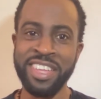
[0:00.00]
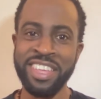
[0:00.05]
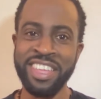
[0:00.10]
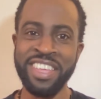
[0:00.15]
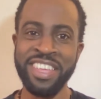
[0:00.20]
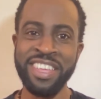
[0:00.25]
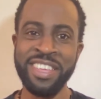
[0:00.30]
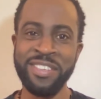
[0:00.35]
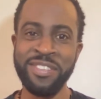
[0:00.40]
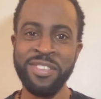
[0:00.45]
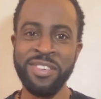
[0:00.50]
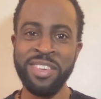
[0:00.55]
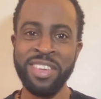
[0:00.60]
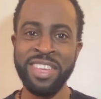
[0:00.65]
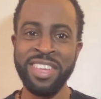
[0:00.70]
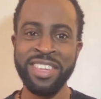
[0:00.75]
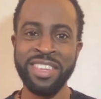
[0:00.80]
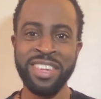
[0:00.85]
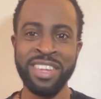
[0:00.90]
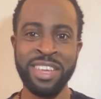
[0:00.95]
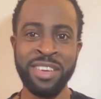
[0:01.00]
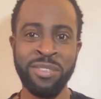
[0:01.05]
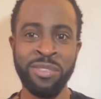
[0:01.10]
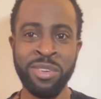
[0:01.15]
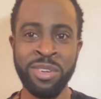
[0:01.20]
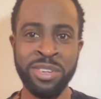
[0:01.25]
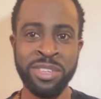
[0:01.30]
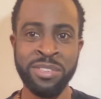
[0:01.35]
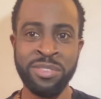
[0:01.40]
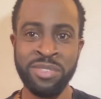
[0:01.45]
If you need to
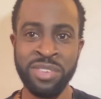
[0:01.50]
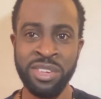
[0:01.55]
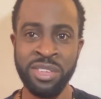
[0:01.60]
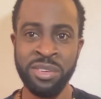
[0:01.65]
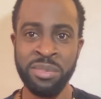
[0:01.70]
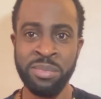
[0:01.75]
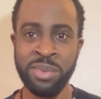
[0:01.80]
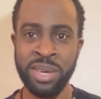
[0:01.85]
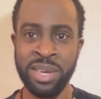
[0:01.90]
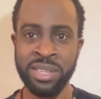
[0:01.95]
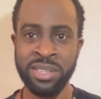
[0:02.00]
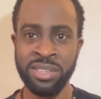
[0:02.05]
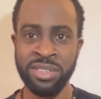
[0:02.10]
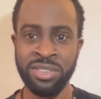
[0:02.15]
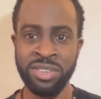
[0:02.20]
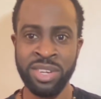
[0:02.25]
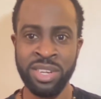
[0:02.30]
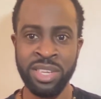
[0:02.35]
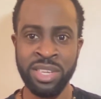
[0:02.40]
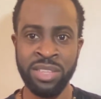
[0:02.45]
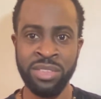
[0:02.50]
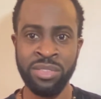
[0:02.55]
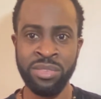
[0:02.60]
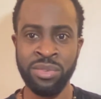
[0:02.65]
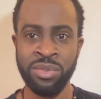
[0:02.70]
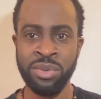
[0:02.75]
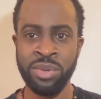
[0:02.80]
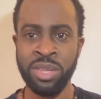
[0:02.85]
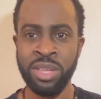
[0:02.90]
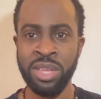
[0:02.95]
run this video back to try to get
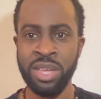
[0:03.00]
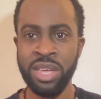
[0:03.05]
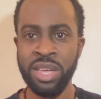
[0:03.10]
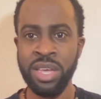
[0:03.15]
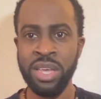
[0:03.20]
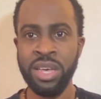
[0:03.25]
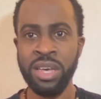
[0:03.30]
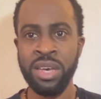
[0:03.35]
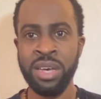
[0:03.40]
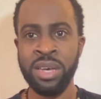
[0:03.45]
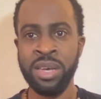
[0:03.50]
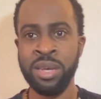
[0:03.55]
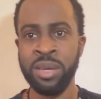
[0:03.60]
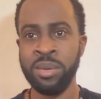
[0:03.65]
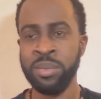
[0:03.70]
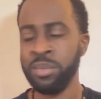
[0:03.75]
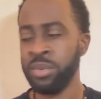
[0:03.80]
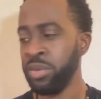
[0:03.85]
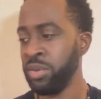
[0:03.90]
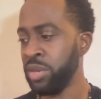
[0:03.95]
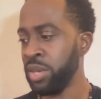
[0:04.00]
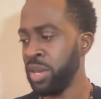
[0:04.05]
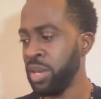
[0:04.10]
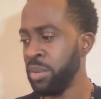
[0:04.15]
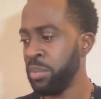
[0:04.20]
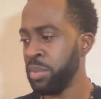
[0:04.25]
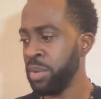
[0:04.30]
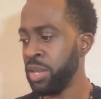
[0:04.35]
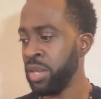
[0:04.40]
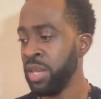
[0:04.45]
through it, you can.
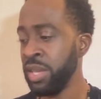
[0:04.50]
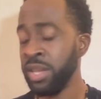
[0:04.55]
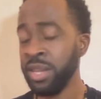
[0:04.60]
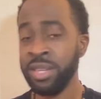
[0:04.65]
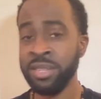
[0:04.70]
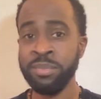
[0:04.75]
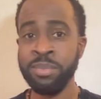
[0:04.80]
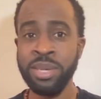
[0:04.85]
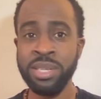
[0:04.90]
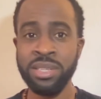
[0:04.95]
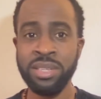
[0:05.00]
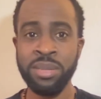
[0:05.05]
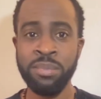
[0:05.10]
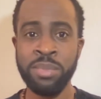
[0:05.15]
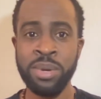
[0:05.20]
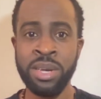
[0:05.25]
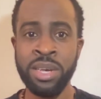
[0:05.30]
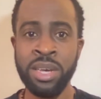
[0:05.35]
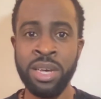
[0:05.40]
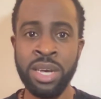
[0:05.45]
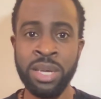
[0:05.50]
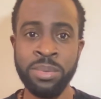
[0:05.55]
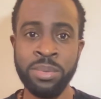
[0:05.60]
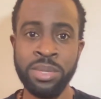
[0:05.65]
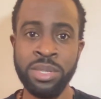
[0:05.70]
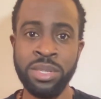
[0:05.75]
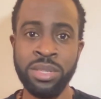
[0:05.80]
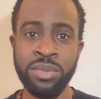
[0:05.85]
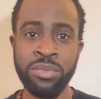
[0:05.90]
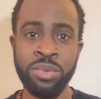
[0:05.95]
But yeah, that's basically buying
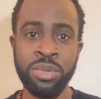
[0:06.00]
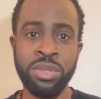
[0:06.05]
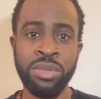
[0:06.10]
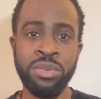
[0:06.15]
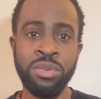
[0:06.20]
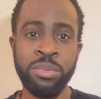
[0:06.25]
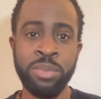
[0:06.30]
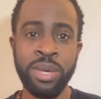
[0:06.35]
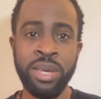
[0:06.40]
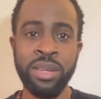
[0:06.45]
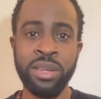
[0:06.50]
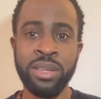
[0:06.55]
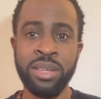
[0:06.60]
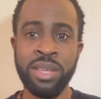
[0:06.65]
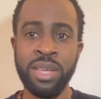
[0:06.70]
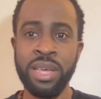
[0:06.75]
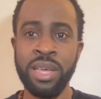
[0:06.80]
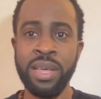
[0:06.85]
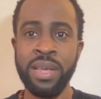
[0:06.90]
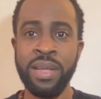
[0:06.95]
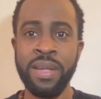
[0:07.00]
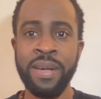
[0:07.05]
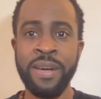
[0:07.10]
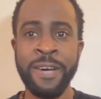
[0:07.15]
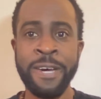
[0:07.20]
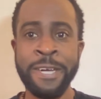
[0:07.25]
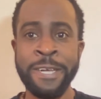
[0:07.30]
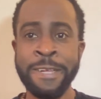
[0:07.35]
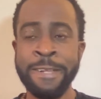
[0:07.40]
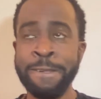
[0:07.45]
options with the new beta.
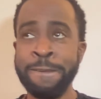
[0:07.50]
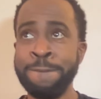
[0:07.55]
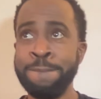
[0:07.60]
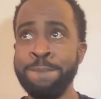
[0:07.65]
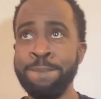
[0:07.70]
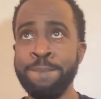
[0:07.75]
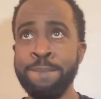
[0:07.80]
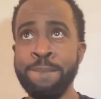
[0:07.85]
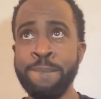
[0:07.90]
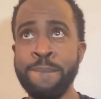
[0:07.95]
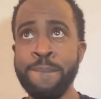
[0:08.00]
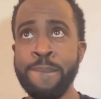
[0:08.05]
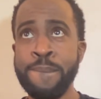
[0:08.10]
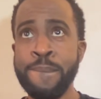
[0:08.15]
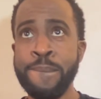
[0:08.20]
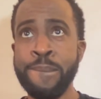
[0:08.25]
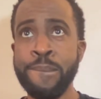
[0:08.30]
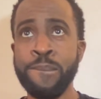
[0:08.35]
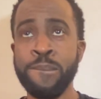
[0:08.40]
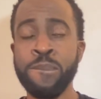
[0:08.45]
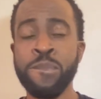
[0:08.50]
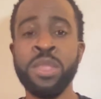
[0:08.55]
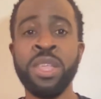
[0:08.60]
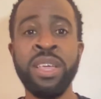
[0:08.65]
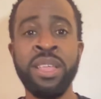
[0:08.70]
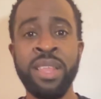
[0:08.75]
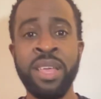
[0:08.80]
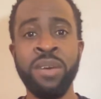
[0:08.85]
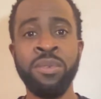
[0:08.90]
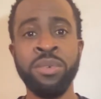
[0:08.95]
And
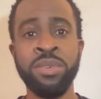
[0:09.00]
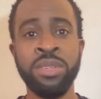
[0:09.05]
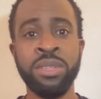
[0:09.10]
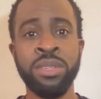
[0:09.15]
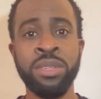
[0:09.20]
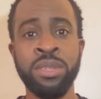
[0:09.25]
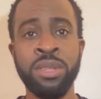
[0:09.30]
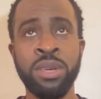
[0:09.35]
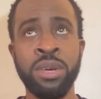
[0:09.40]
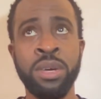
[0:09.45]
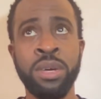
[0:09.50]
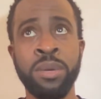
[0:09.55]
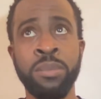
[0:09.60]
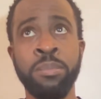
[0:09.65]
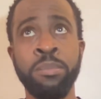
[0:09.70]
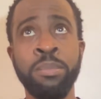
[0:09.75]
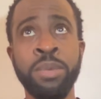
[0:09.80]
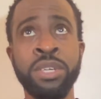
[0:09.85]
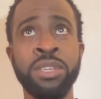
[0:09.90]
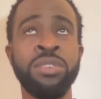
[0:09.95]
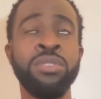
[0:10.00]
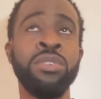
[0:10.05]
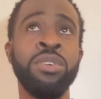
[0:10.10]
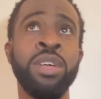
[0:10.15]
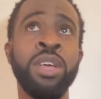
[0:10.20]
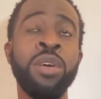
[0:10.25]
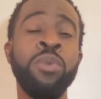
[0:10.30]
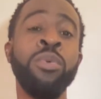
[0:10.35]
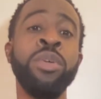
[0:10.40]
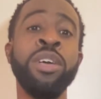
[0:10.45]
that one, make sure
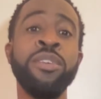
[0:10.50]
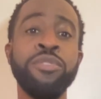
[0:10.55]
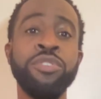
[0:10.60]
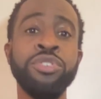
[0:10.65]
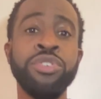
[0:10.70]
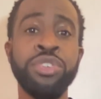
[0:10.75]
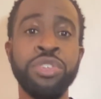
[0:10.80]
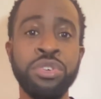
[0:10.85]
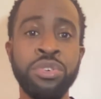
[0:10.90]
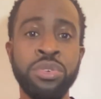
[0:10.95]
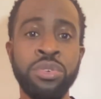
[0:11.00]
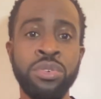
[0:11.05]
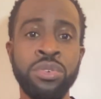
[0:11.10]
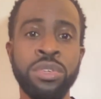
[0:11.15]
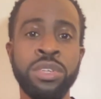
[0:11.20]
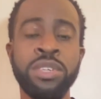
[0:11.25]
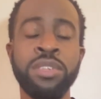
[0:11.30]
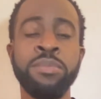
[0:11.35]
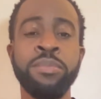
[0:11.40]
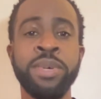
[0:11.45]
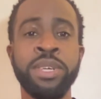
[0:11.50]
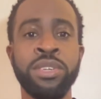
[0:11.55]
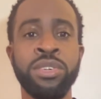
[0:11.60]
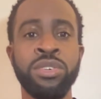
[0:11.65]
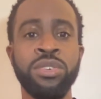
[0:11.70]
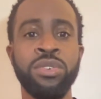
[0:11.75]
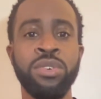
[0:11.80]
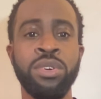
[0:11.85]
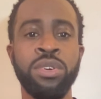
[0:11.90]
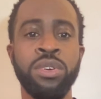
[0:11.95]
whenever you do, just make
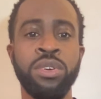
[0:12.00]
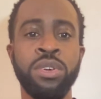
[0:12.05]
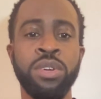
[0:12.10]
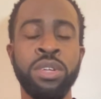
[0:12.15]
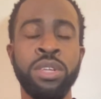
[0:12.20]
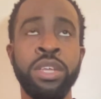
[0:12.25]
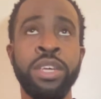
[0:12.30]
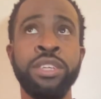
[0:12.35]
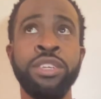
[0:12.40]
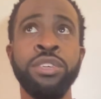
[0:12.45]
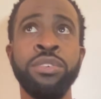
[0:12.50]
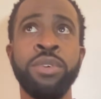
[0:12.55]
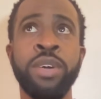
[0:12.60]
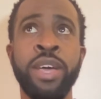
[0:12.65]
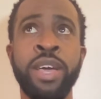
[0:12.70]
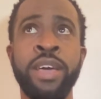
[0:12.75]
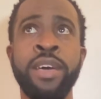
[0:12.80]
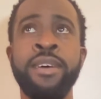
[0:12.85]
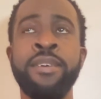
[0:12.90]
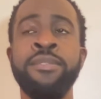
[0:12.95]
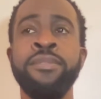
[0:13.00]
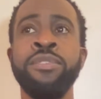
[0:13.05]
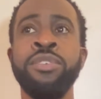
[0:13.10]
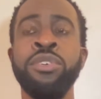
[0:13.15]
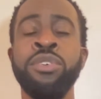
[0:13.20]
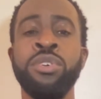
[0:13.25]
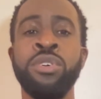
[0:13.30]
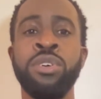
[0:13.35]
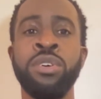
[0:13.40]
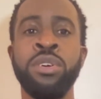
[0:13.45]
sure that you have
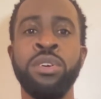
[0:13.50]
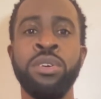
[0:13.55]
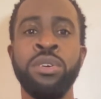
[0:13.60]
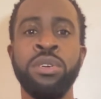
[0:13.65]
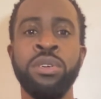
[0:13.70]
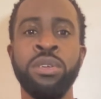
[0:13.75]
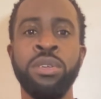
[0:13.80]
your